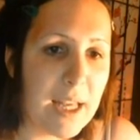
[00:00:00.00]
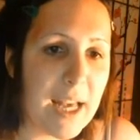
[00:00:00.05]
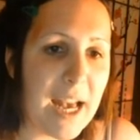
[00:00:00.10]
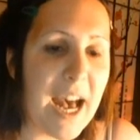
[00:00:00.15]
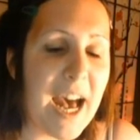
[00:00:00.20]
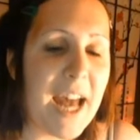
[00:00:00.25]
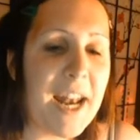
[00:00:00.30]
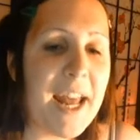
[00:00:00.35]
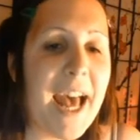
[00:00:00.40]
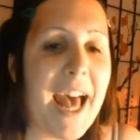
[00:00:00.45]

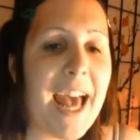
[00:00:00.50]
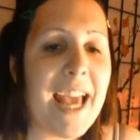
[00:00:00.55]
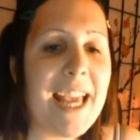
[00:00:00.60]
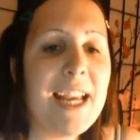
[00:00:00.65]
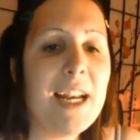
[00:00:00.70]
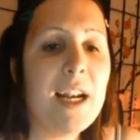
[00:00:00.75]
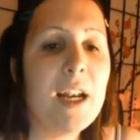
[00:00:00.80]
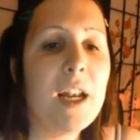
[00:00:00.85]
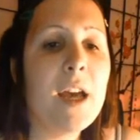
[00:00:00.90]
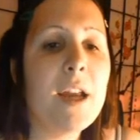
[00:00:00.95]
And I hate
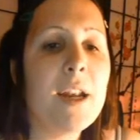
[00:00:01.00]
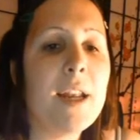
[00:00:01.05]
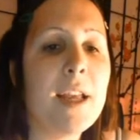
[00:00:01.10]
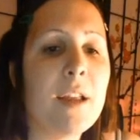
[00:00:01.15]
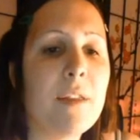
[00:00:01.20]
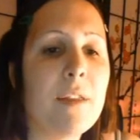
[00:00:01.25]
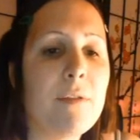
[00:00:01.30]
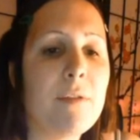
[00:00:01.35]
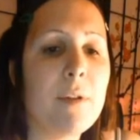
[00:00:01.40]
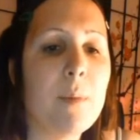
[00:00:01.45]
learning
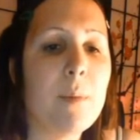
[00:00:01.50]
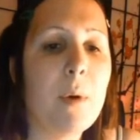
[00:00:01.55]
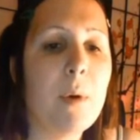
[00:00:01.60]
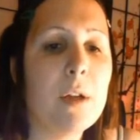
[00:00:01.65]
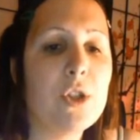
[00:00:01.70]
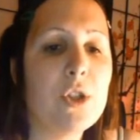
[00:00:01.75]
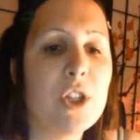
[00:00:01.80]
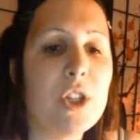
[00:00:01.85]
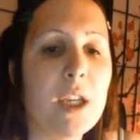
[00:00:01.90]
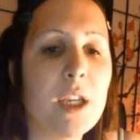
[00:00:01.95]
through
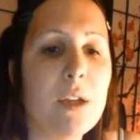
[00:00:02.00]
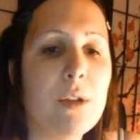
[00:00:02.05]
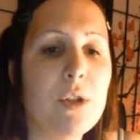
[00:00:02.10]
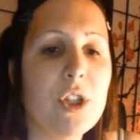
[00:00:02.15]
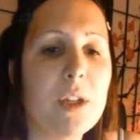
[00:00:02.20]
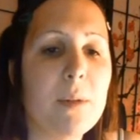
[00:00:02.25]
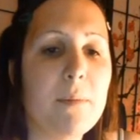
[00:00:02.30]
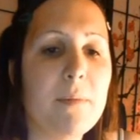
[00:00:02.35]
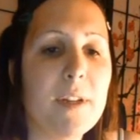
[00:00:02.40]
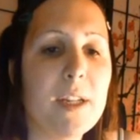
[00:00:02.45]
watching
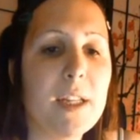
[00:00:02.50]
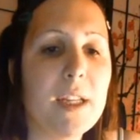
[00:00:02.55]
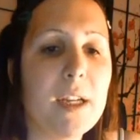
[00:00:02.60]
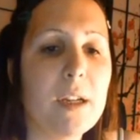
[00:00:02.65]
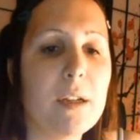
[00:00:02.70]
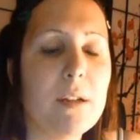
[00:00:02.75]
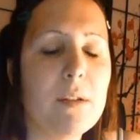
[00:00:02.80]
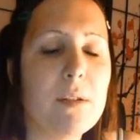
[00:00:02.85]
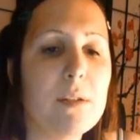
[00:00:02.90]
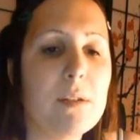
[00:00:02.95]
YouTube
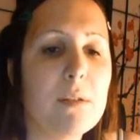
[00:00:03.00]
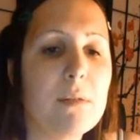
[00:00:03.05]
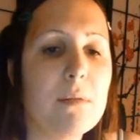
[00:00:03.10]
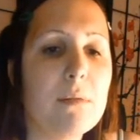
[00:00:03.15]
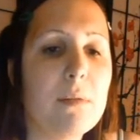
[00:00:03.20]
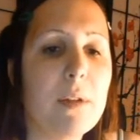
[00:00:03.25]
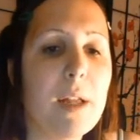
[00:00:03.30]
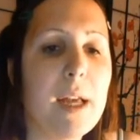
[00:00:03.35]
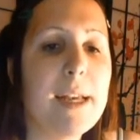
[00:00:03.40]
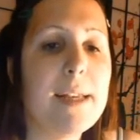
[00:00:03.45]
videos.
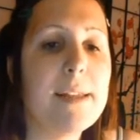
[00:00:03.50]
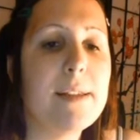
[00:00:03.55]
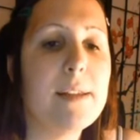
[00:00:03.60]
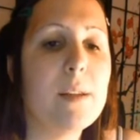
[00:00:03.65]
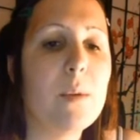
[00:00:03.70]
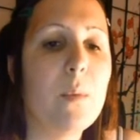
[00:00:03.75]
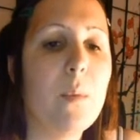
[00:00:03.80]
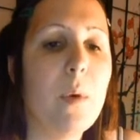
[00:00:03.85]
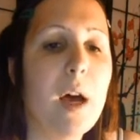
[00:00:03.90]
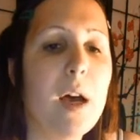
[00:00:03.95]
Like, it's the
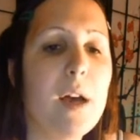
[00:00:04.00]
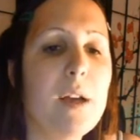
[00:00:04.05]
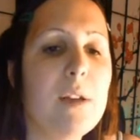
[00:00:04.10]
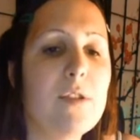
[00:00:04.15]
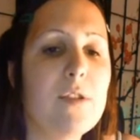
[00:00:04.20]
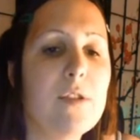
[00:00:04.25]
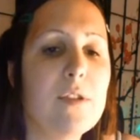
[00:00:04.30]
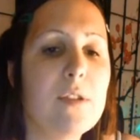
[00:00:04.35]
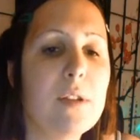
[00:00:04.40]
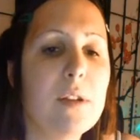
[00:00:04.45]

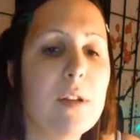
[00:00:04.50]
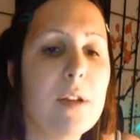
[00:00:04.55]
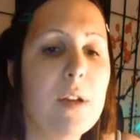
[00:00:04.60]
worst.